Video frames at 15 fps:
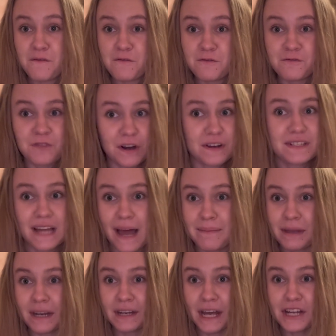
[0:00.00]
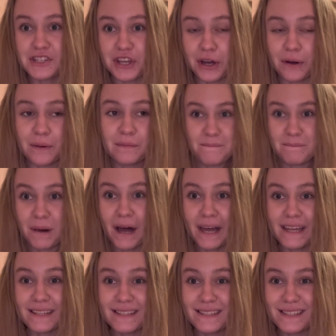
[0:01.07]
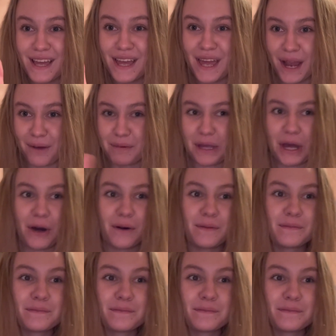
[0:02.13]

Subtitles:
first time in a night show. But here we go.